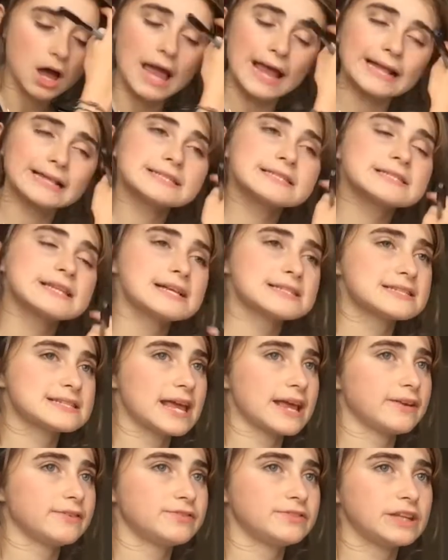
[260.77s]
Internet
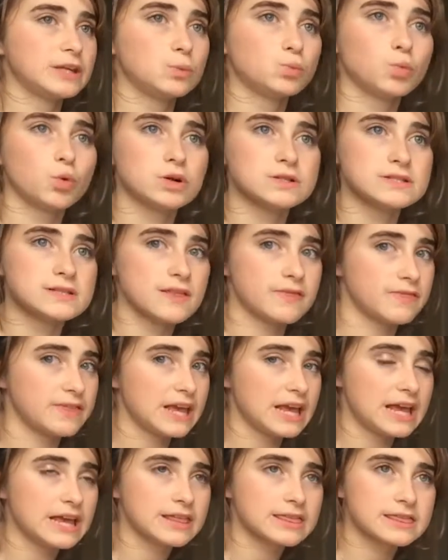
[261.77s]
safety was
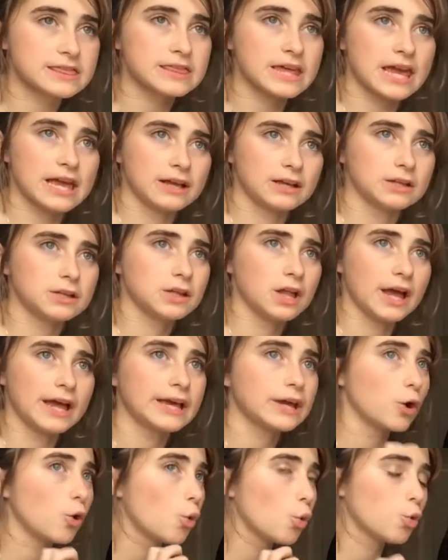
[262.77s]
the thing,
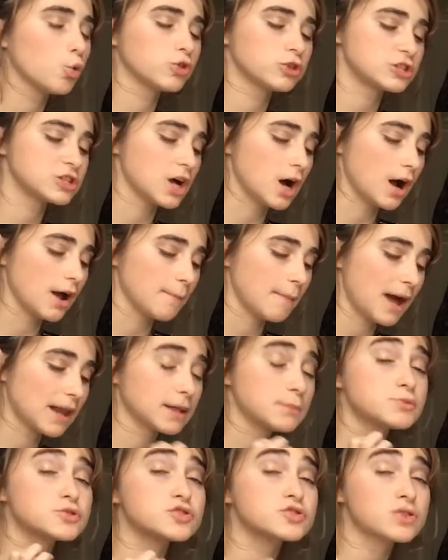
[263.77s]
like all the time. And
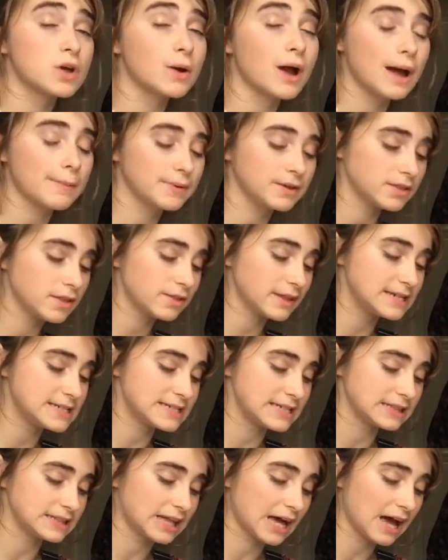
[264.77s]
I'm so happy that they
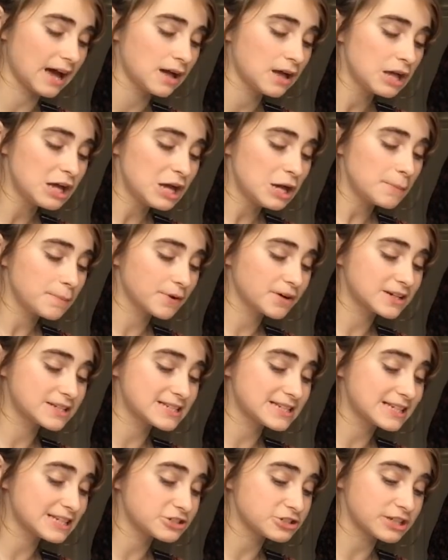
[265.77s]
did that because
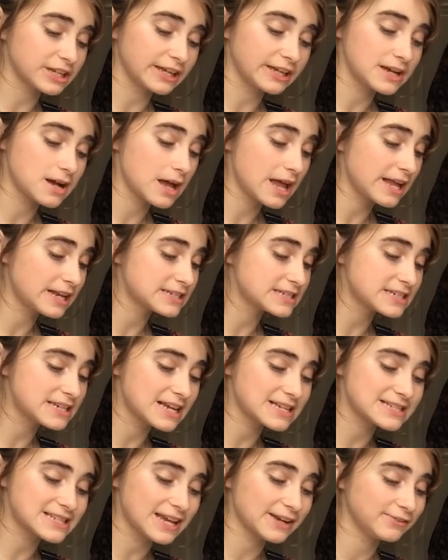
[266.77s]
literally
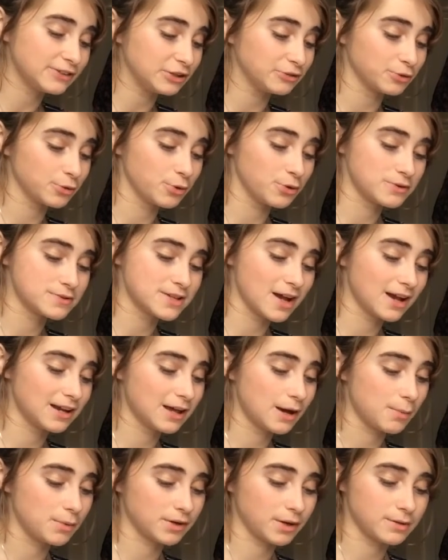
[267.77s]
internet safety rules I
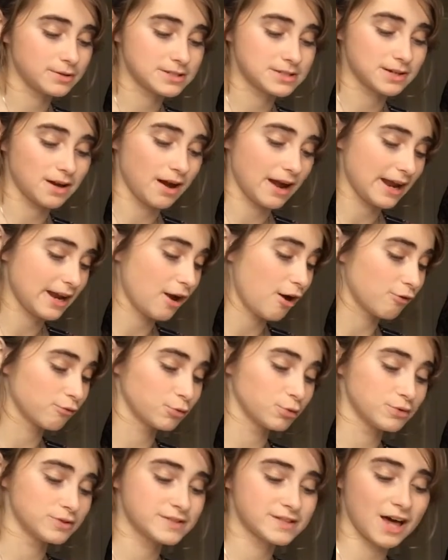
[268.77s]
learnt when I was 9 are
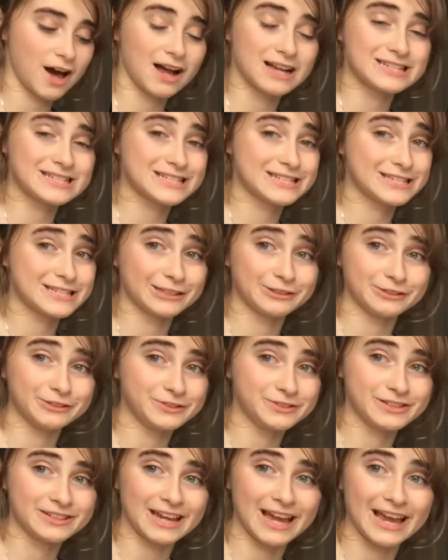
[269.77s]
rules that I still
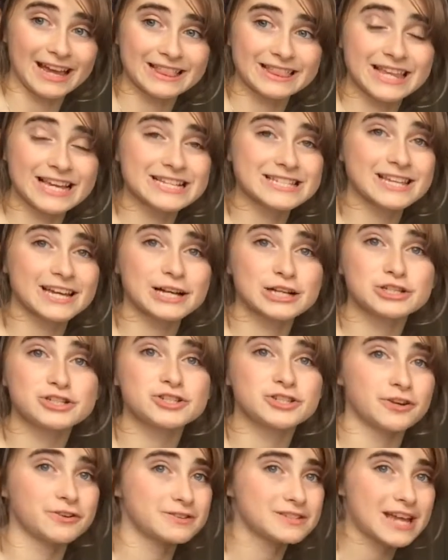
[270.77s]
use today. Things like
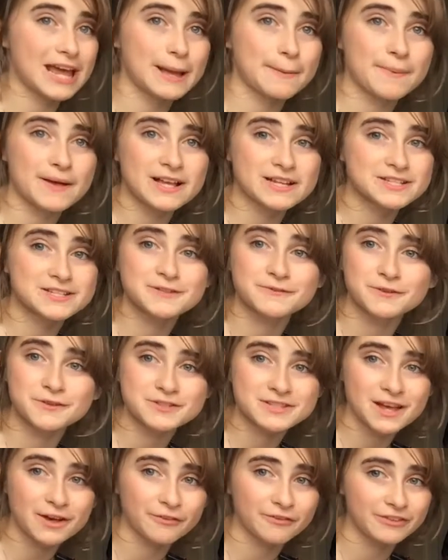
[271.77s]
don't take pictures of
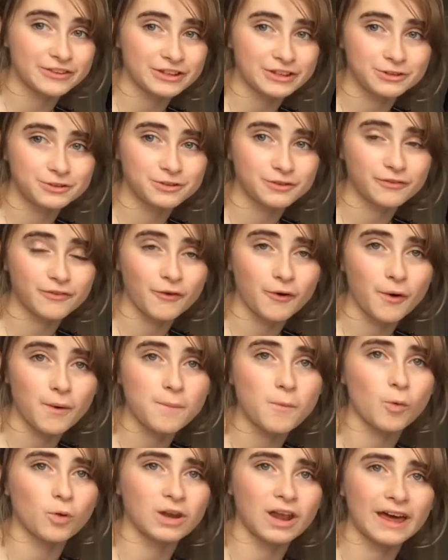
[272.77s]
yourself in
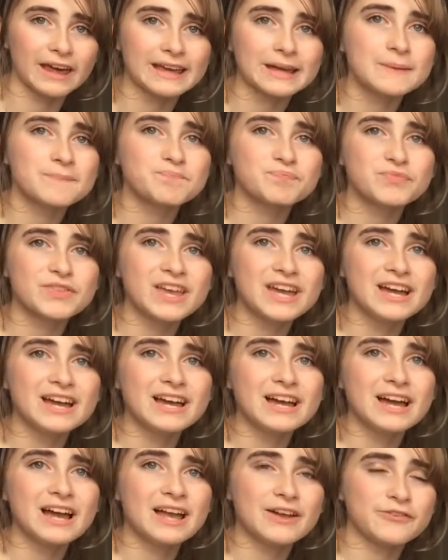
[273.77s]
uniform, or like
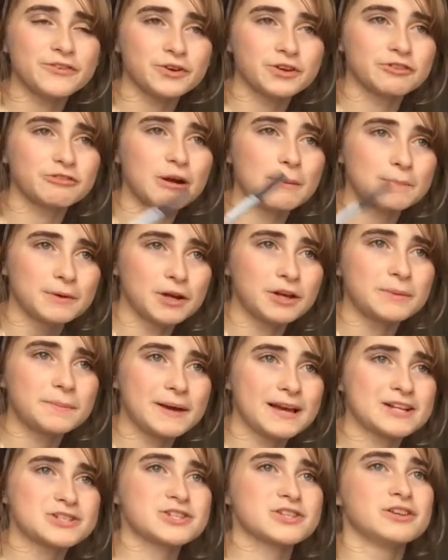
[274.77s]
if you're going to upload a
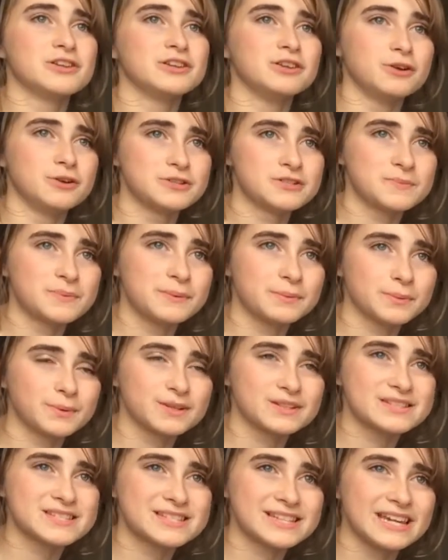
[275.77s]
picture that loads of people
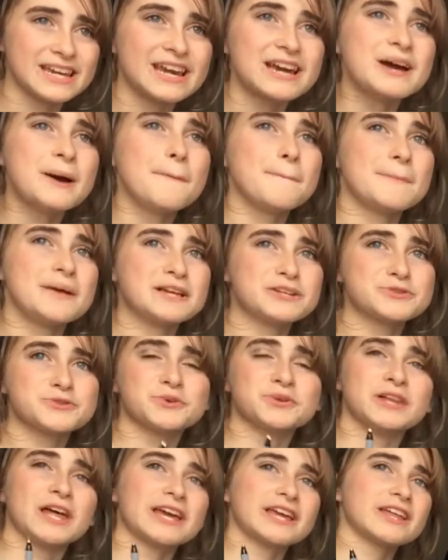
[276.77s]
can see, make
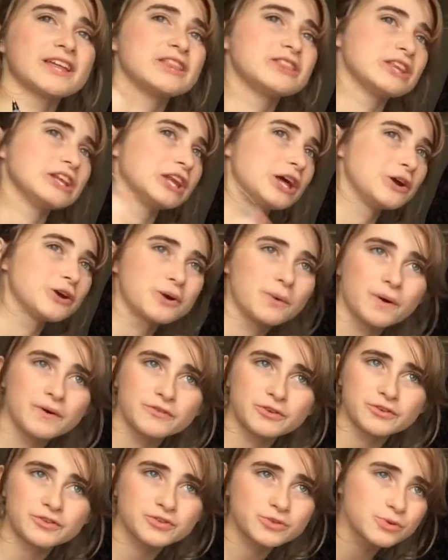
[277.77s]
sure like the logo of
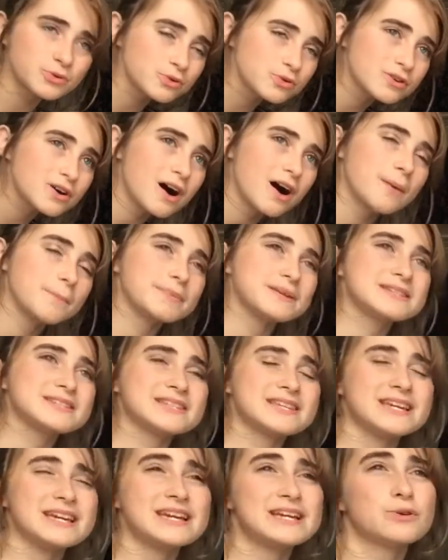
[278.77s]
your school can't be
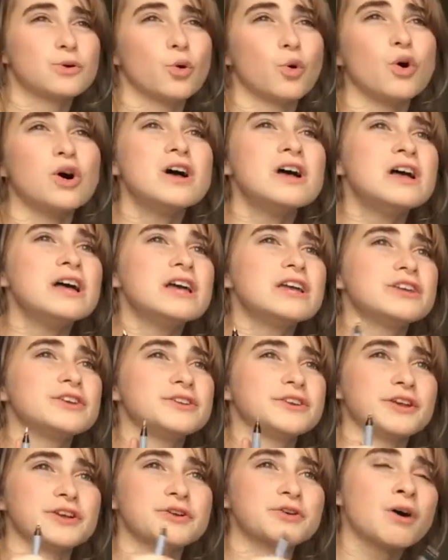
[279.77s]
seen, or
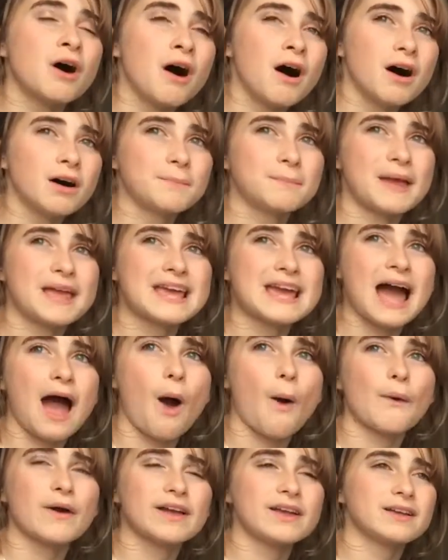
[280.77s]
you know, you can't make
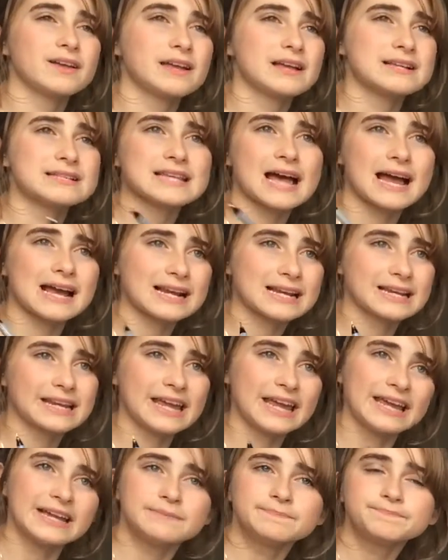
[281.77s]
out
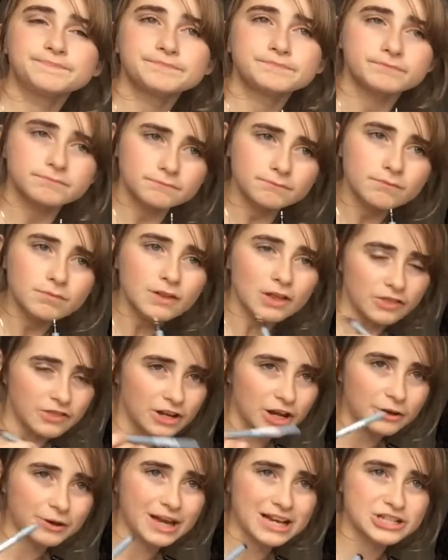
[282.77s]
exactly the
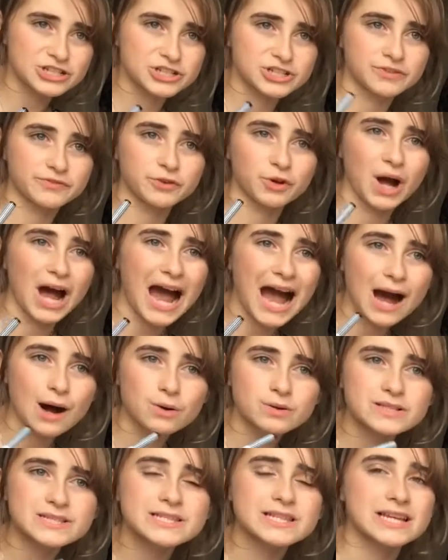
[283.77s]
location of your
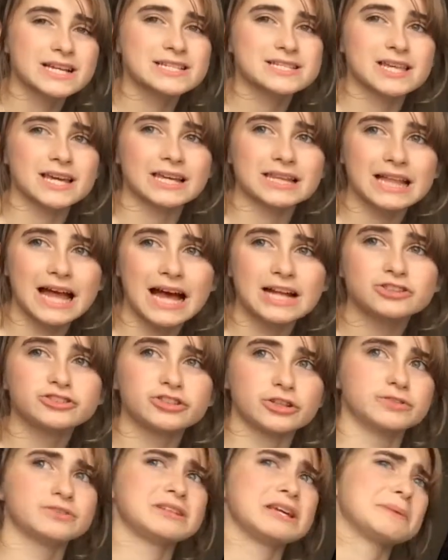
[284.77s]
house, things like that.
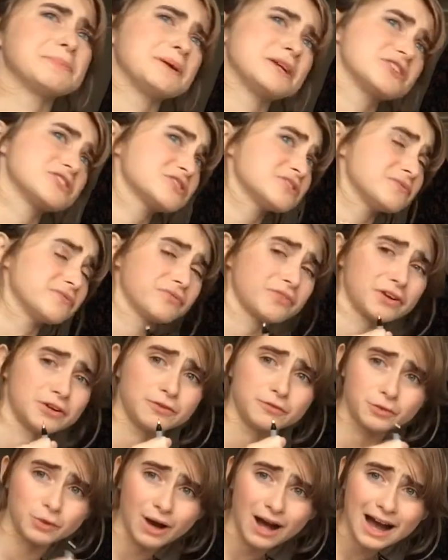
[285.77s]
Don't take pictures in front
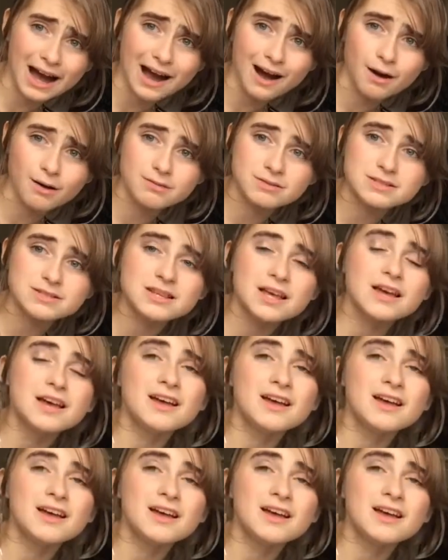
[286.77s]
of your house.